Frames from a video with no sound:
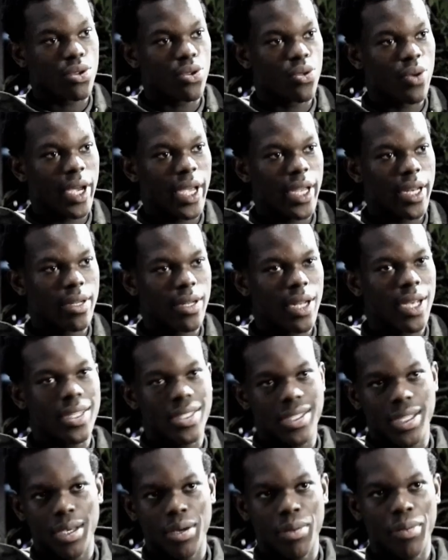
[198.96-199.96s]
great
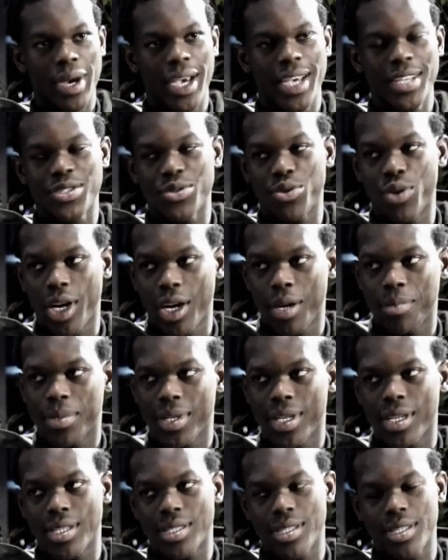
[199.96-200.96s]
teammates who helped
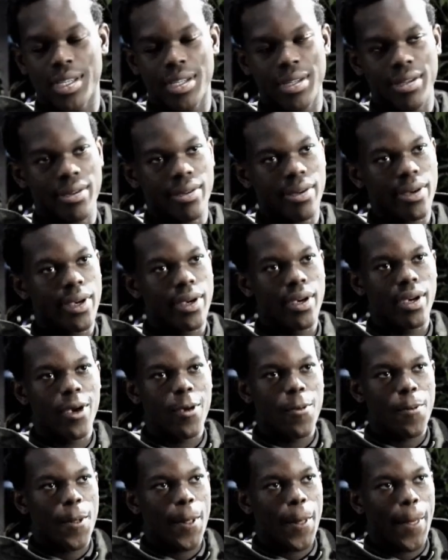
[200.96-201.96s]
us, and
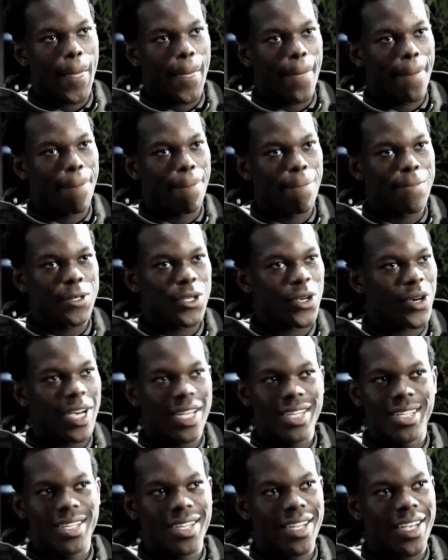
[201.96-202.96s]
so I
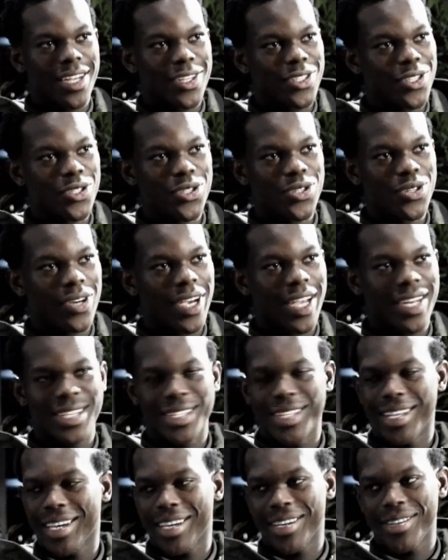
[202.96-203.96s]
didn't have to do
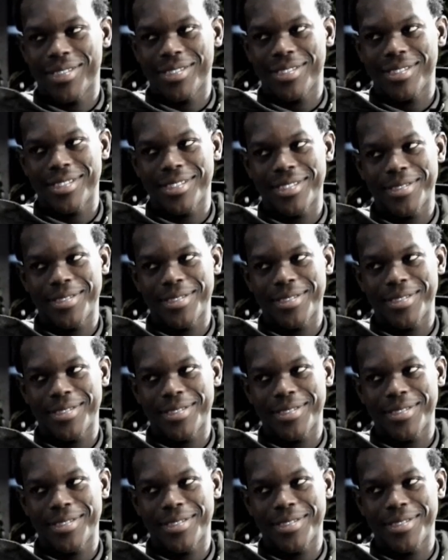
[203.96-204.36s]
anything else.